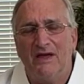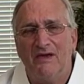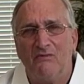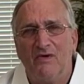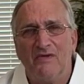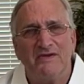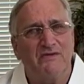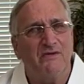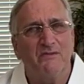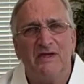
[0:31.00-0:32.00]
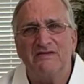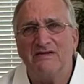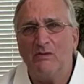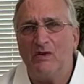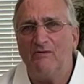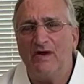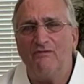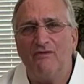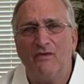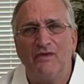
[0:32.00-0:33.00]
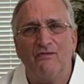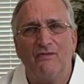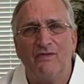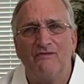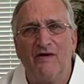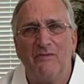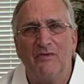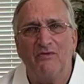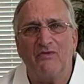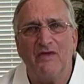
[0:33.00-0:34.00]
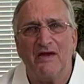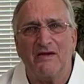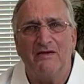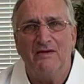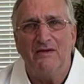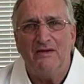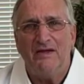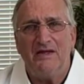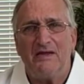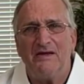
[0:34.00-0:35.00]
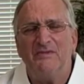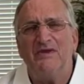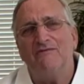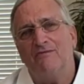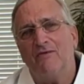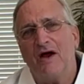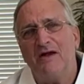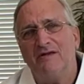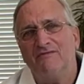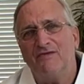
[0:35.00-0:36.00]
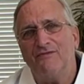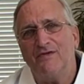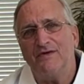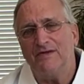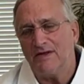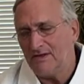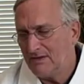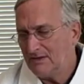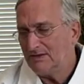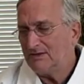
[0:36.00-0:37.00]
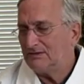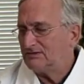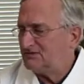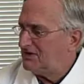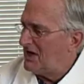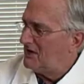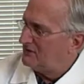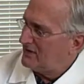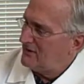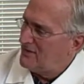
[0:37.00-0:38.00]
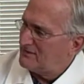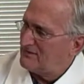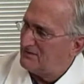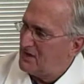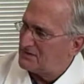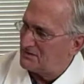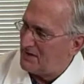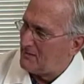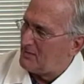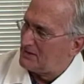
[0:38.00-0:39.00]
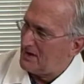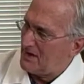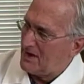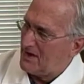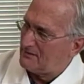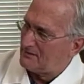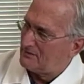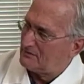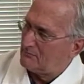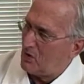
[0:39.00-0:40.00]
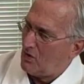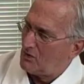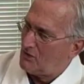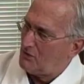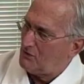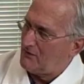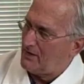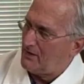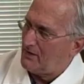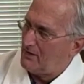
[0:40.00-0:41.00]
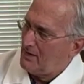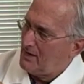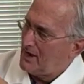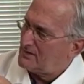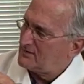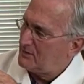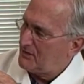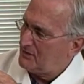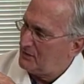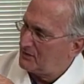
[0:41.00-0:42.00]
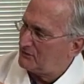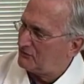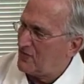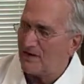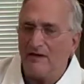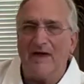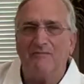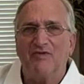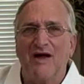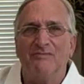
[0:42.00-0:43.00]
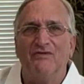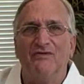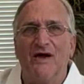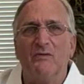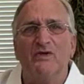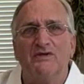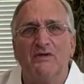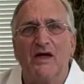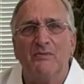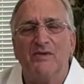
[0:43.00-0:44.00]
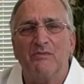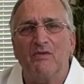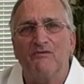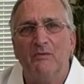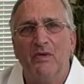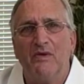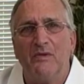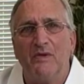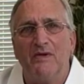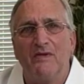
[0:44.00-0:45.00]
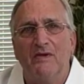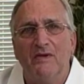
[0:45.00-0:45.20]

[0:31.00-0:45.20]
and one that's going to be somewhere around 40 to 45 mils thick. And it comes in a variety of different styles. Now this is Dutch lap. It kind of has a small curve here as compared to a straight lap type design, which a lot of people are familiar with.